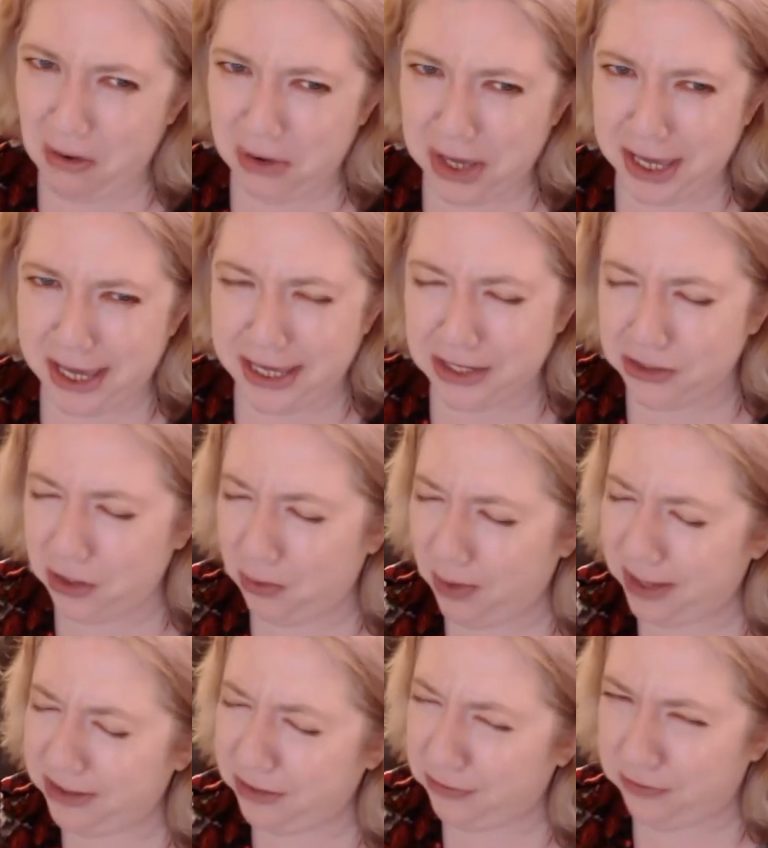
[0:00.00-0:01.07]
Okay, you know
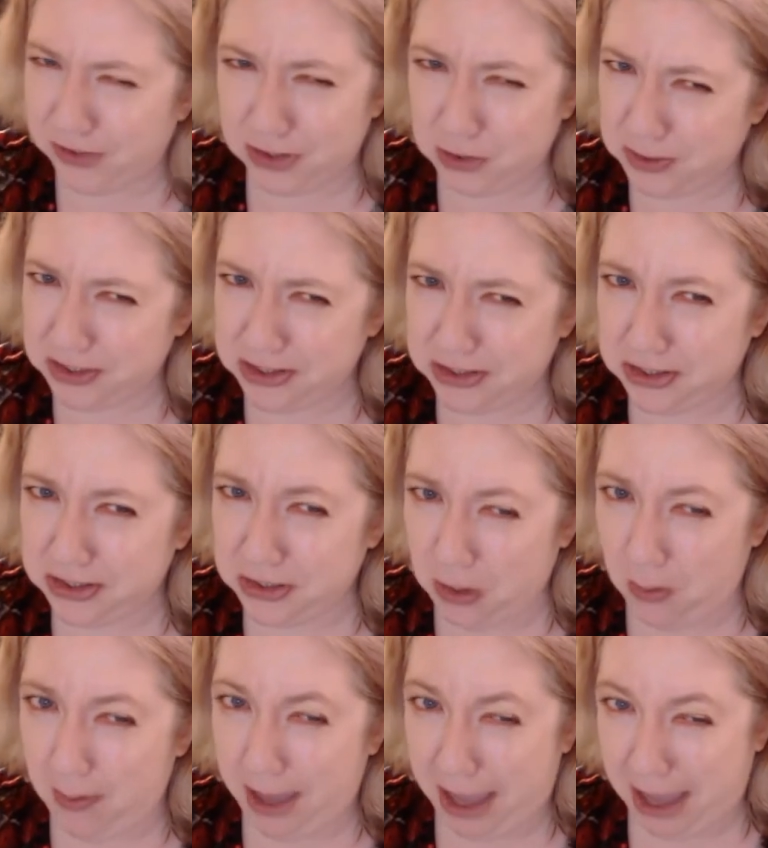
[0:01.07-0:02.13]
what? The fish wasn't
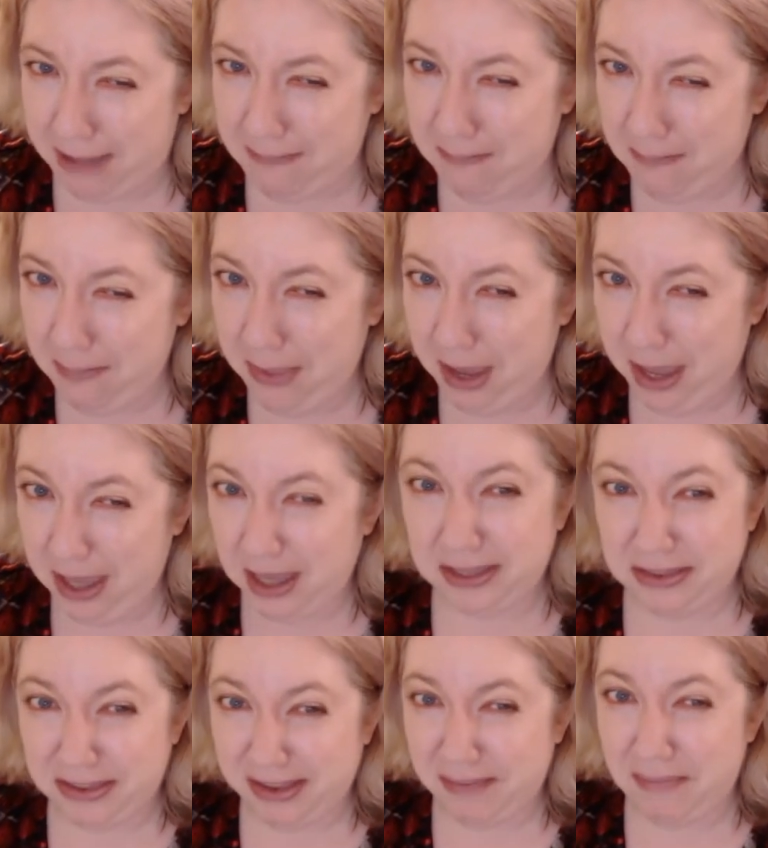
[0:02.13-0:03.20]
so bad.
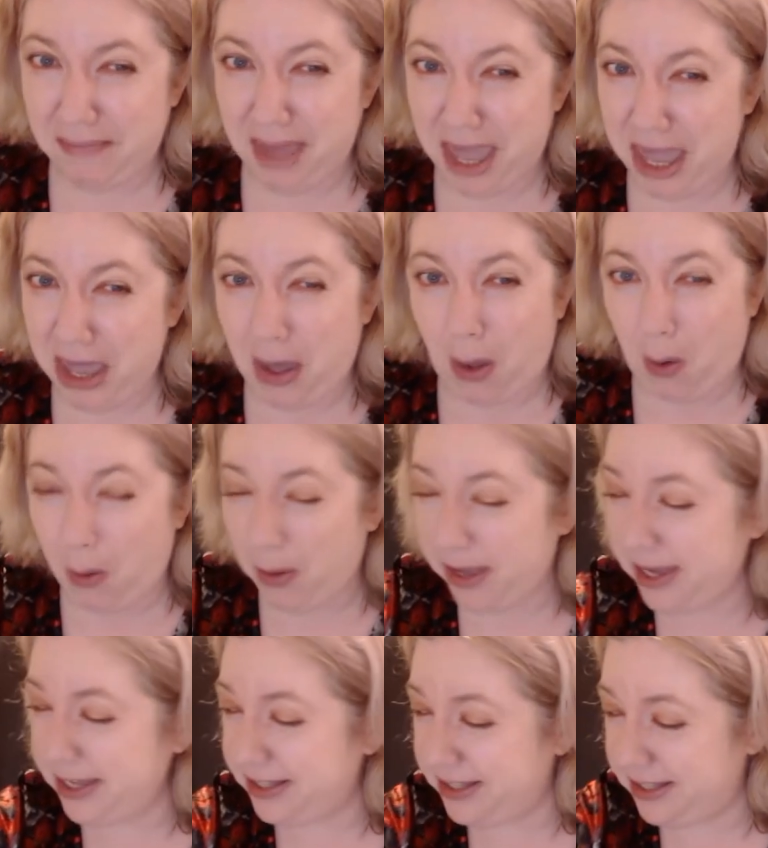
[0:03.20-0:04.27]
The mayo.
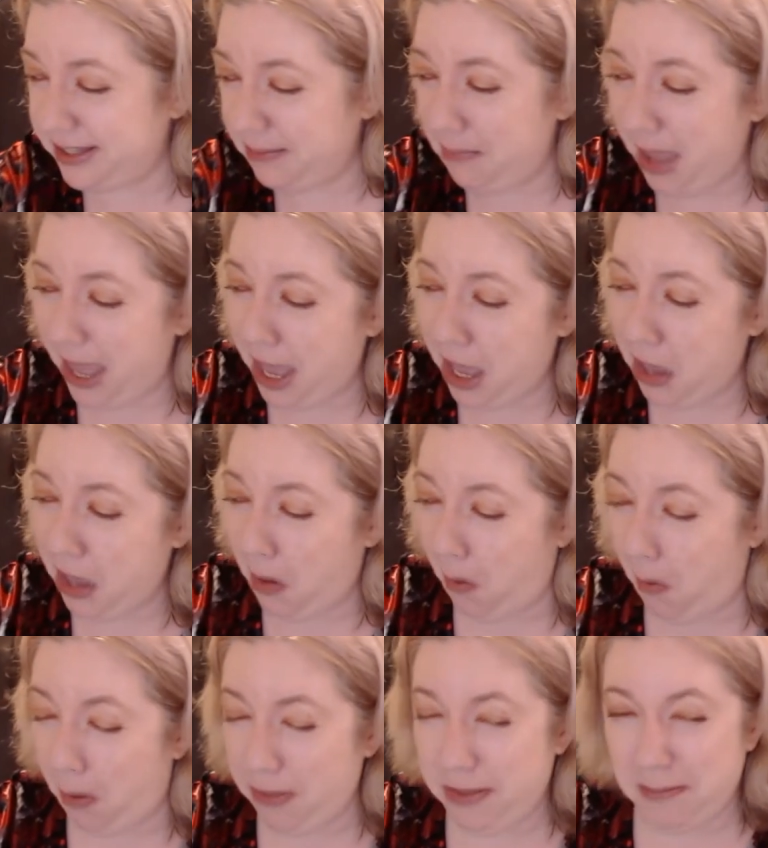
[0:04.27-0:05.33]
It's the
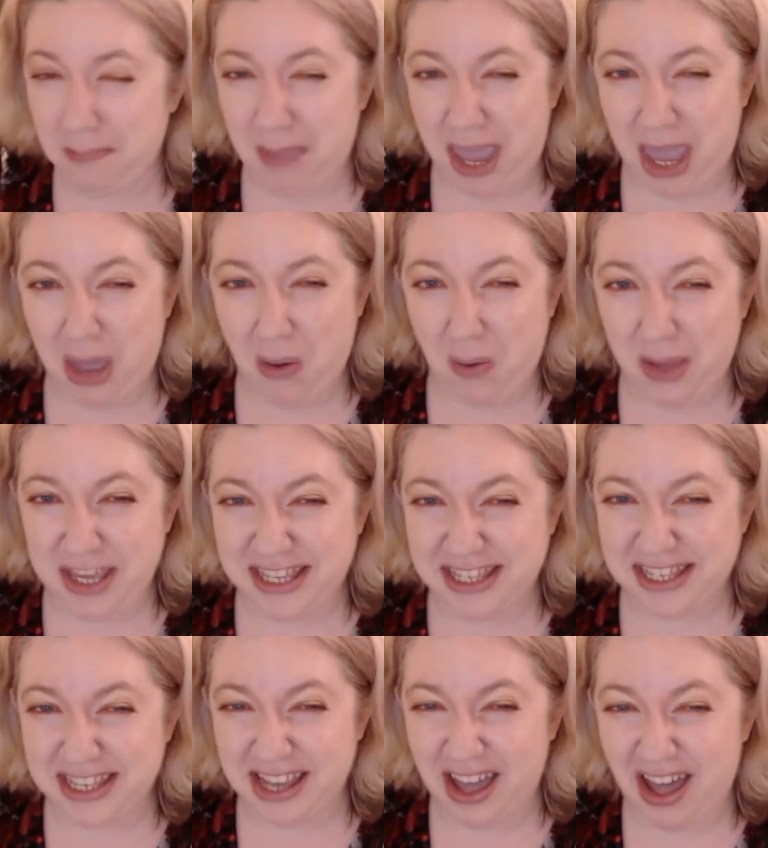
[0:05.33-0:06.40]
mayo. The mayo
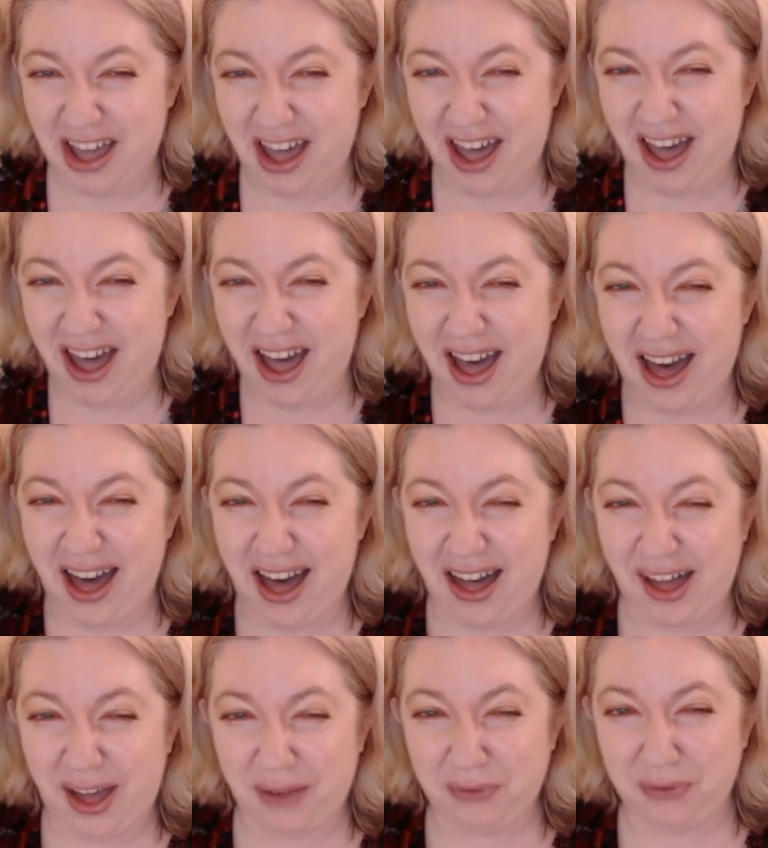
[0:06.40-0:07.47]
is
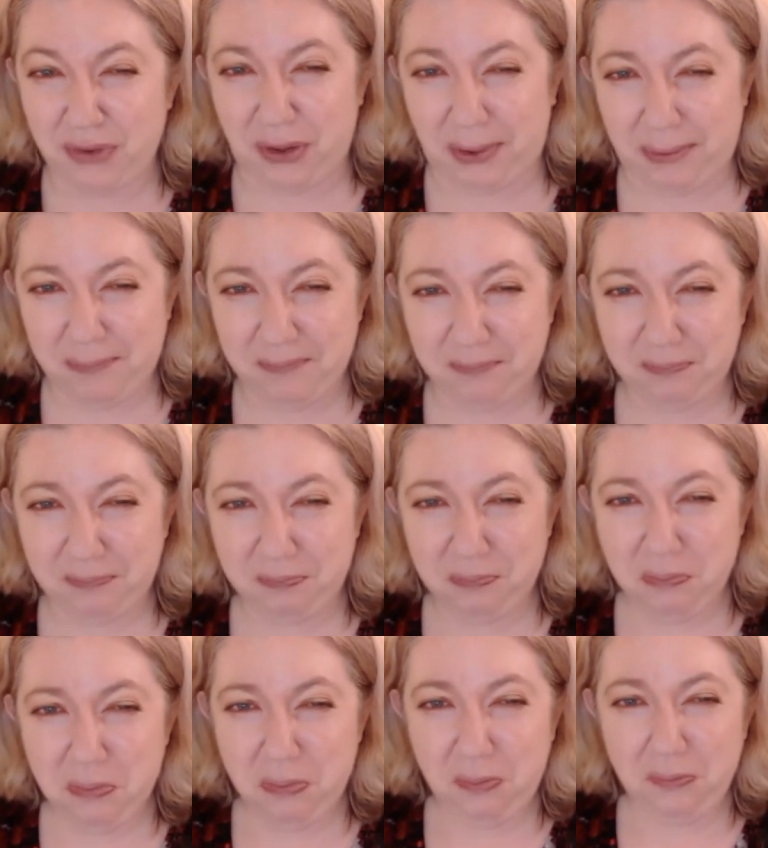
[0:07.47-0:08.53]
awful.
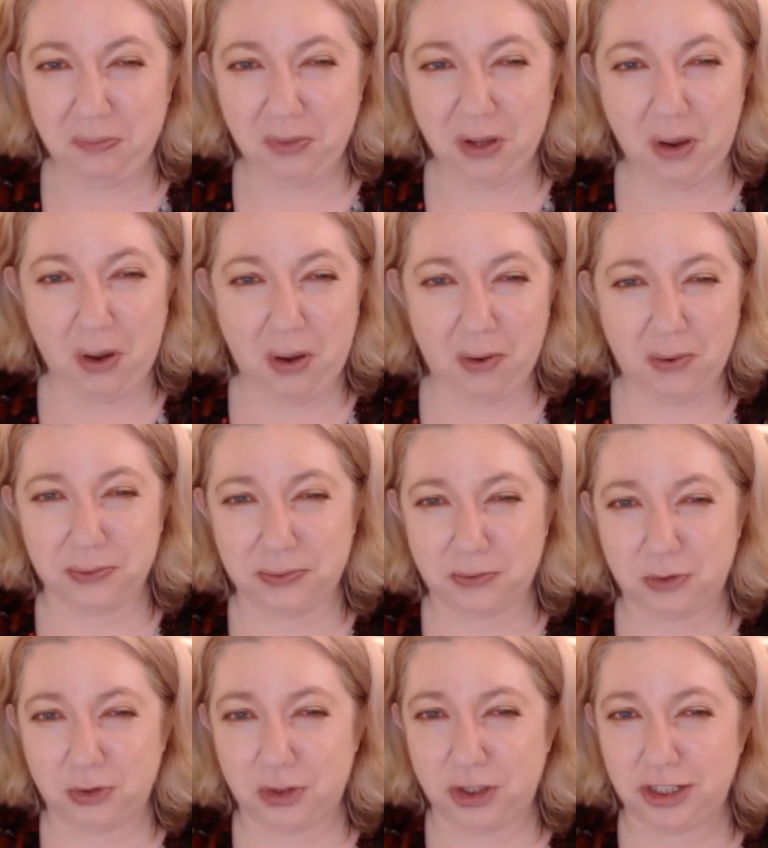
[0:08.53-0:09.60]
Oh,
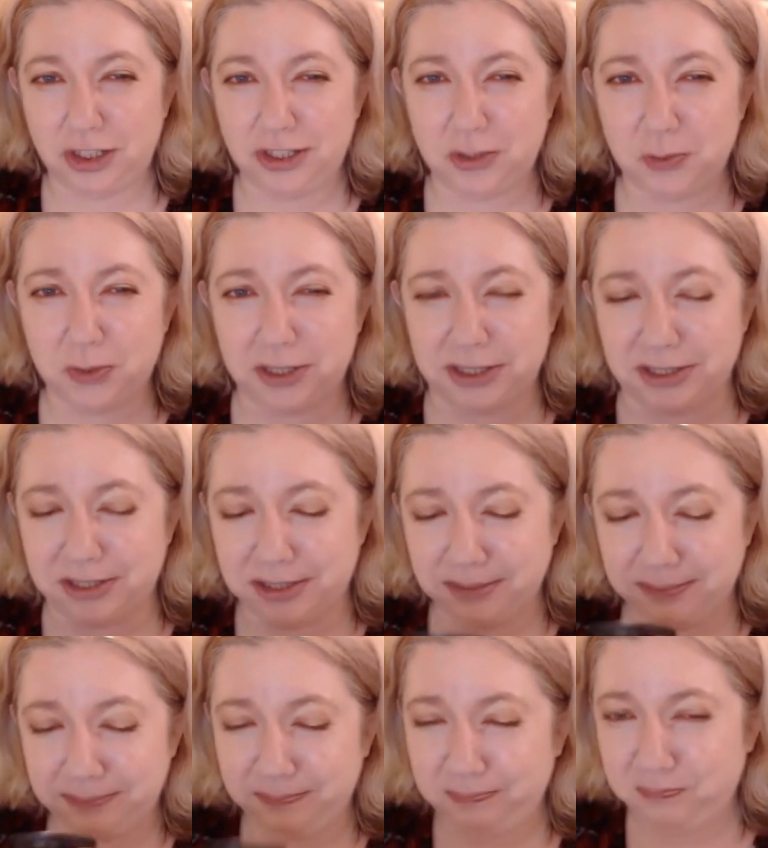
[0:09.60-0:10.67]
geez whiz.
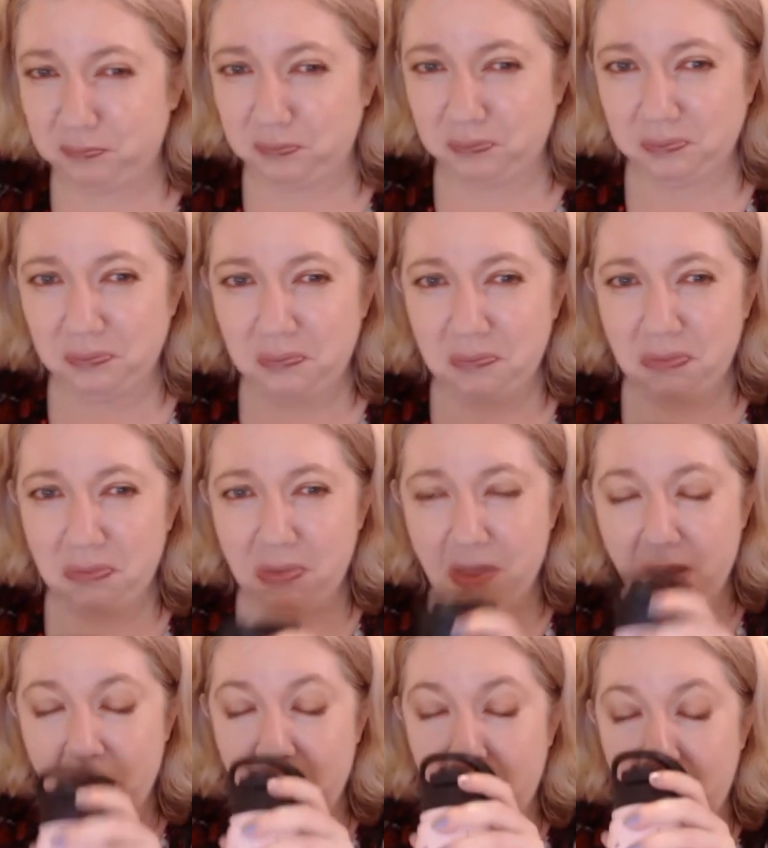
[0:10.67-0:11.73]

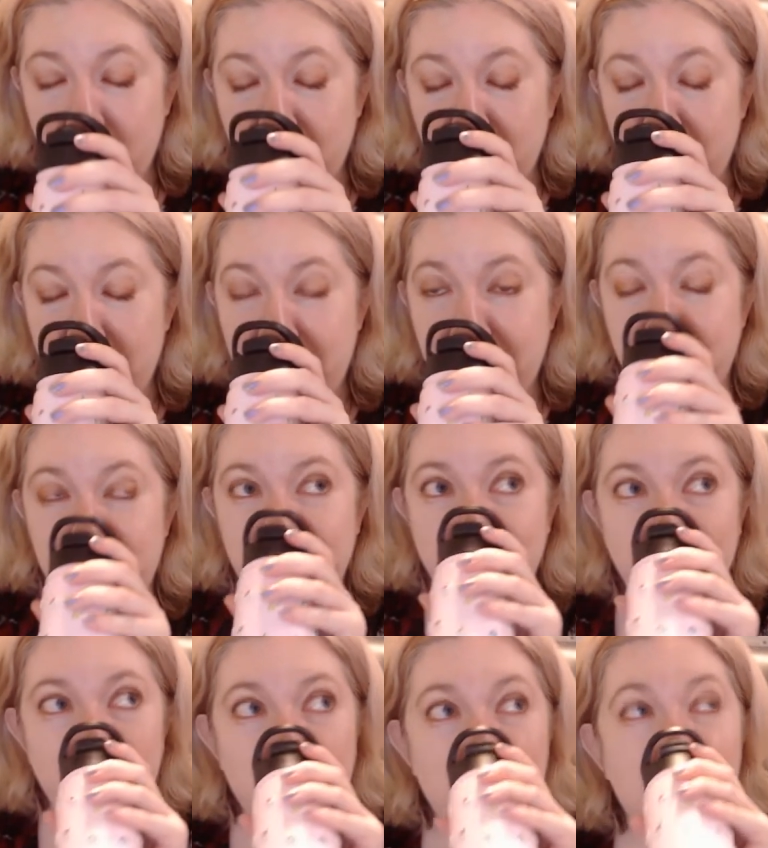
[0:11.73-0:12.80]
Oh,
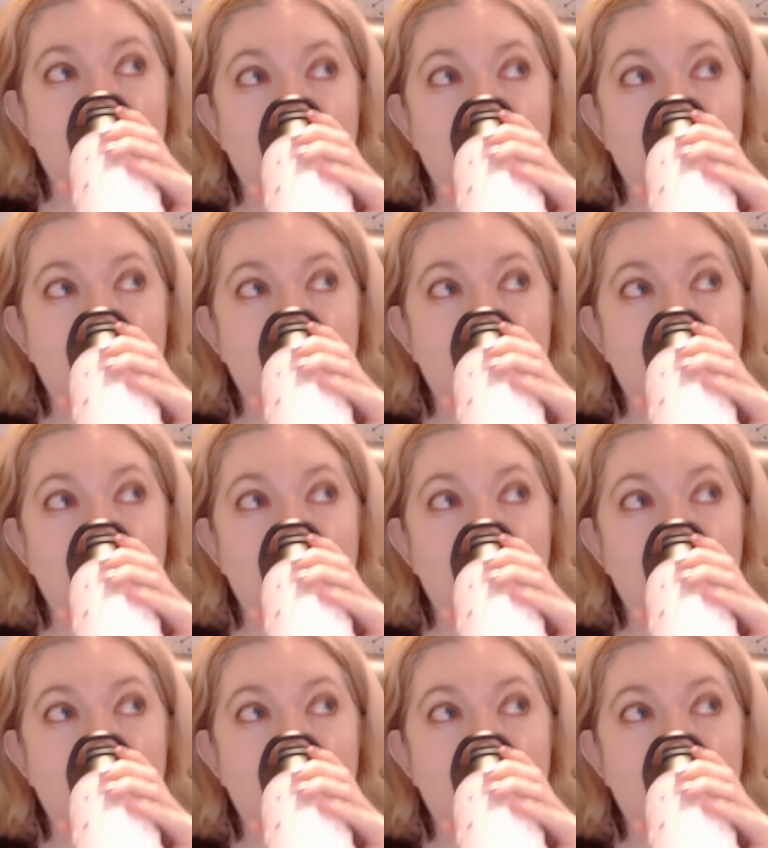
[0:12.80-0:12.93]
man.